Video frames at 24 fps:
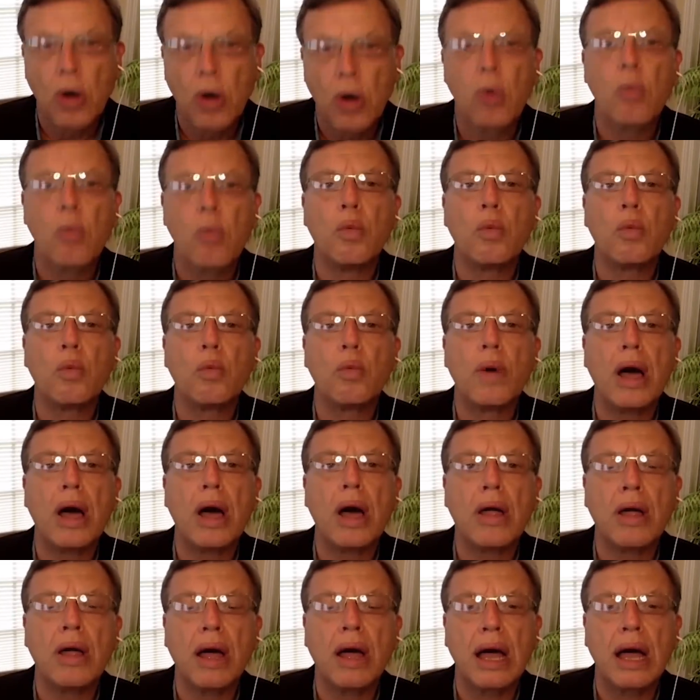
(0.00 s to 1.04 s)
I'm just
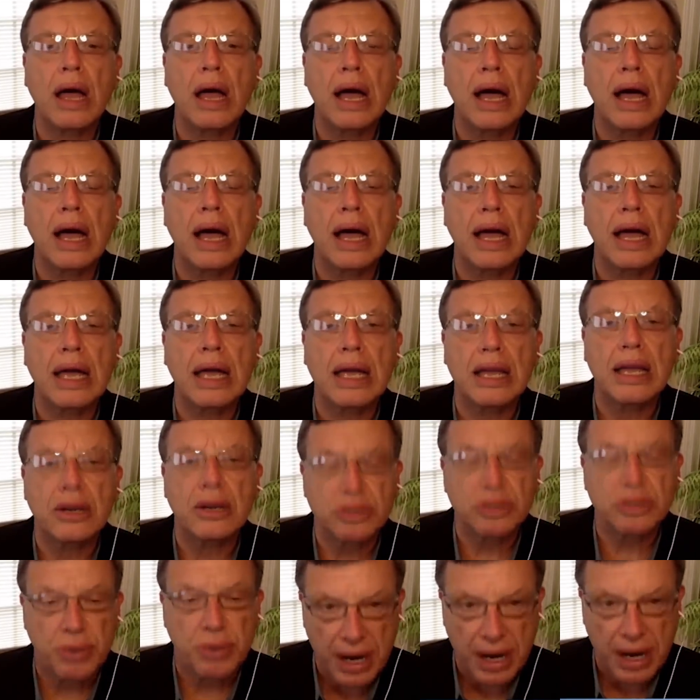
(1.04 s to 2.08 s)
well. Uh,
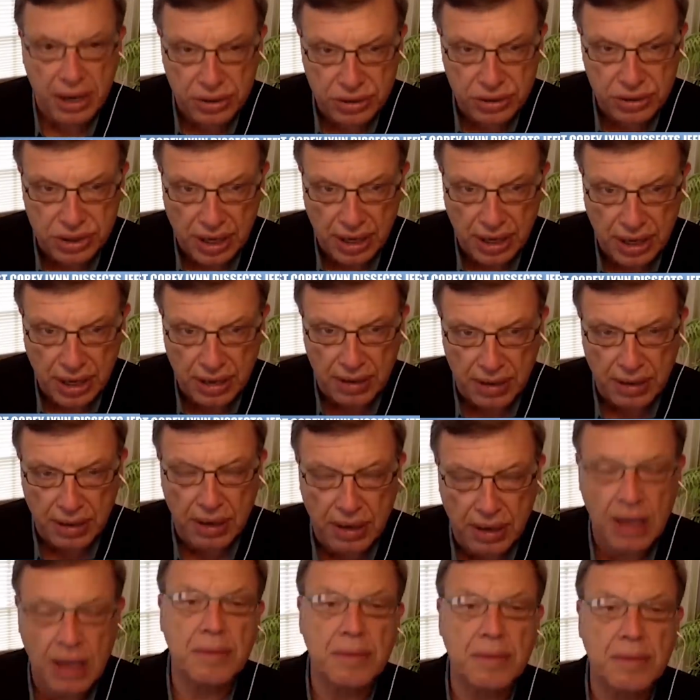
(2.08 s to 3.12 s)
here's what I understand.
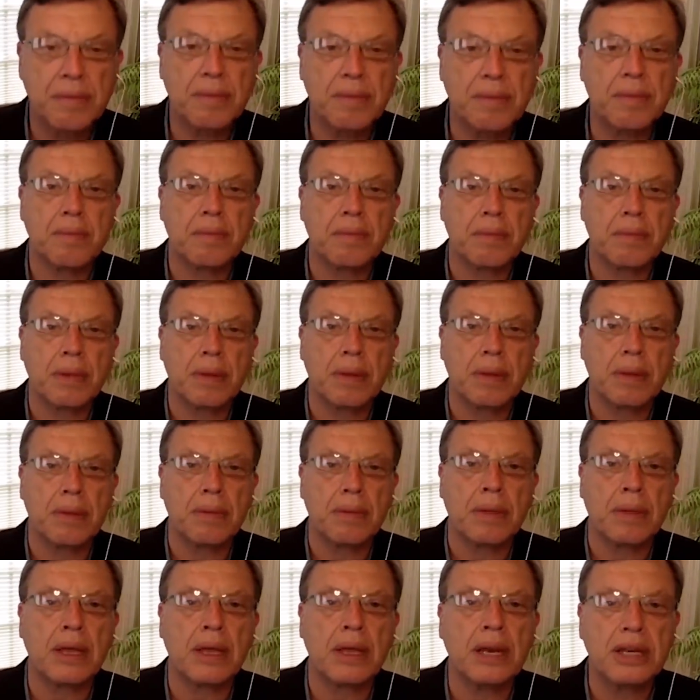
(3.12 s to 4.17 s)
Um,
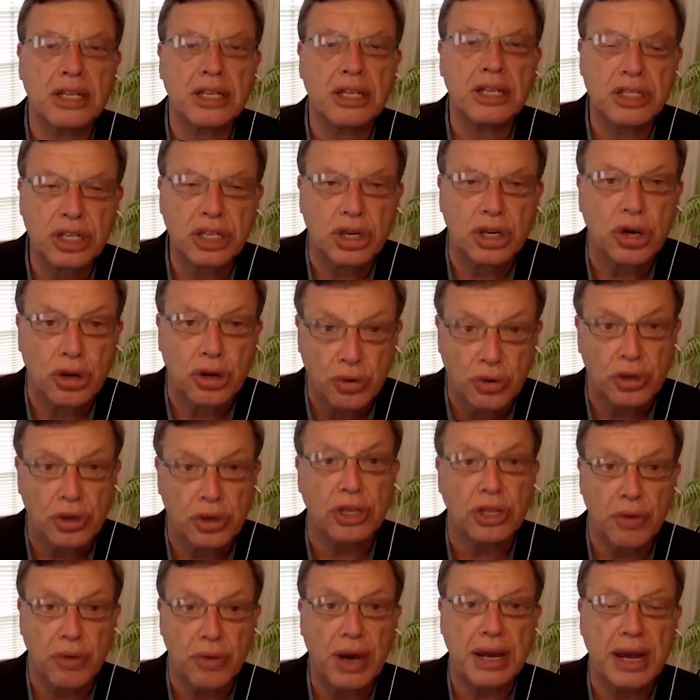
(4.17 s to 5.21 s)
in addition,
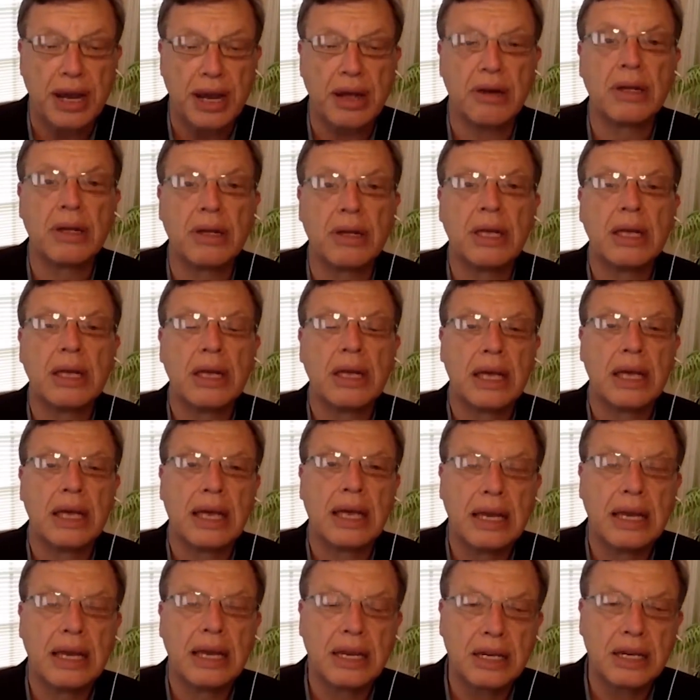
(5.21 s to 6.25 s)
currently, right now,
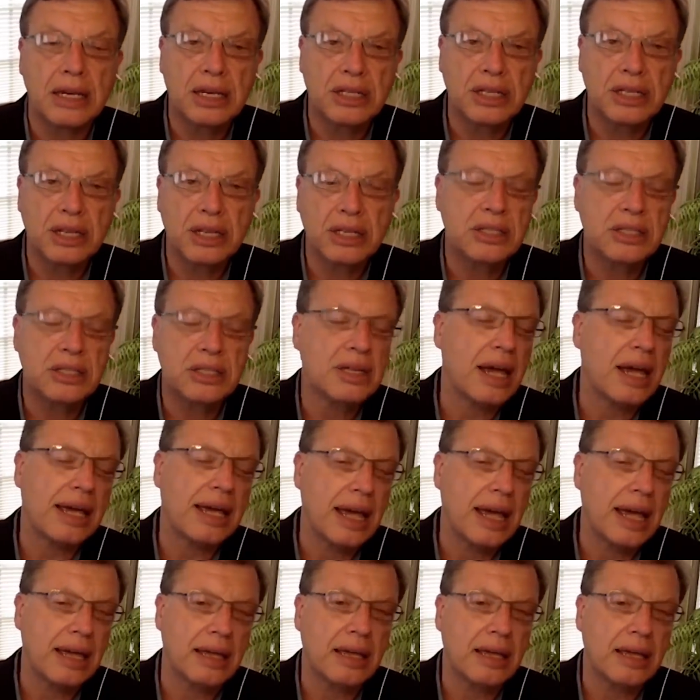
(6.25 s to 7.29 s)
in addition, this I,
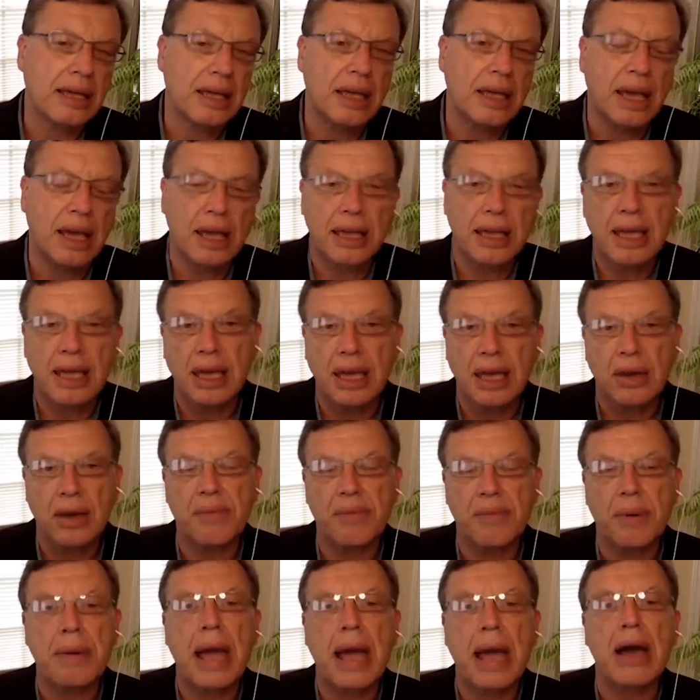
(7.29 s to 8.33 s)
I, I can't
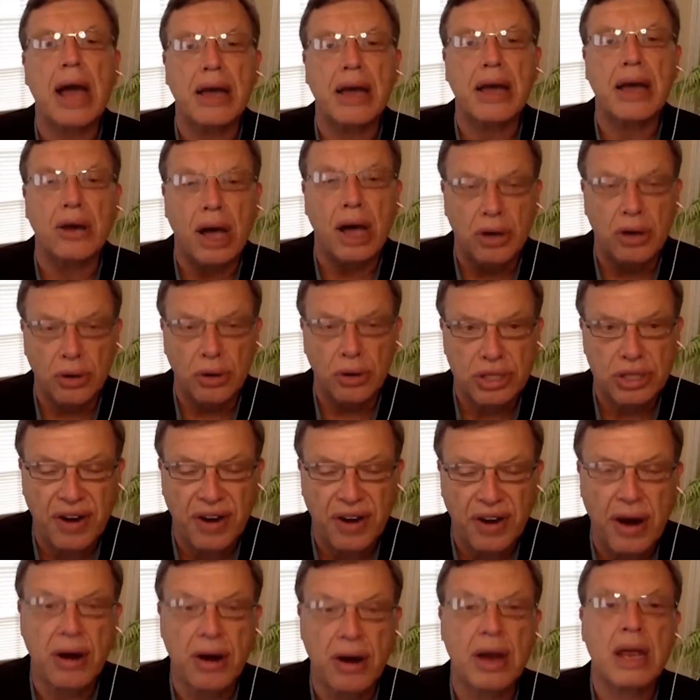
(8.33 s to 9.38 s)
go. I, I'll go this
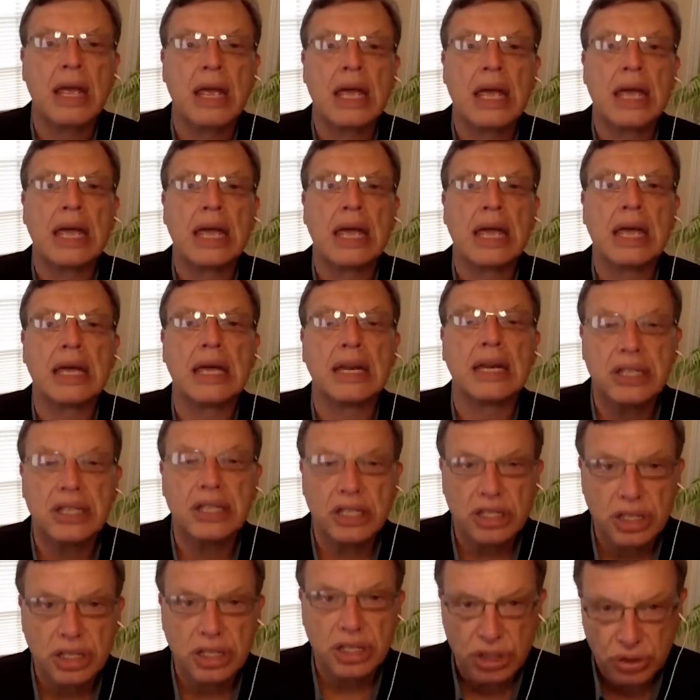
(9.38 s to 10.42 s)
far. In
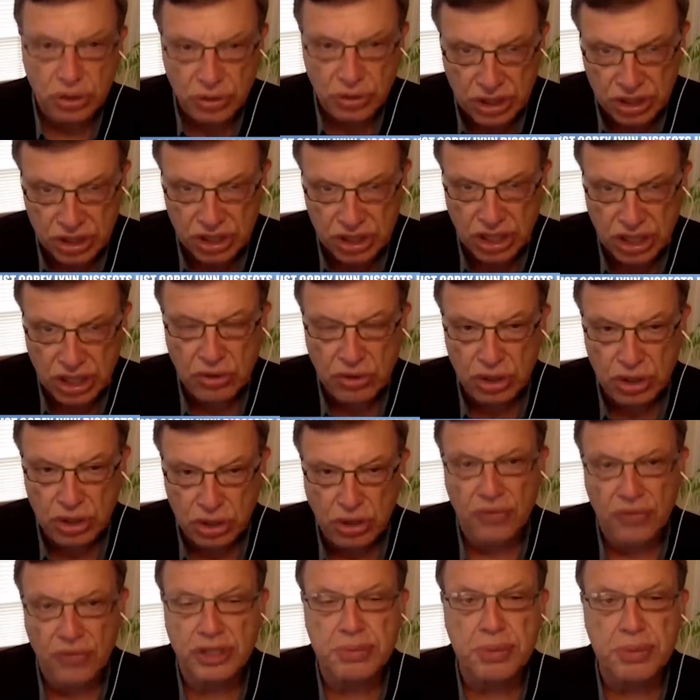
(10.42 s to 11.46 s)
addition to his Secret
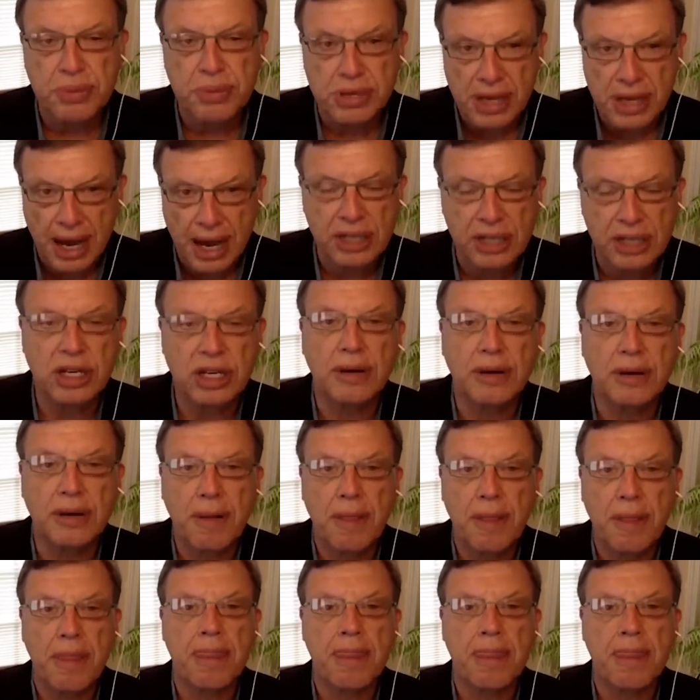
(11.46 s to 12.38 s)
Service protection,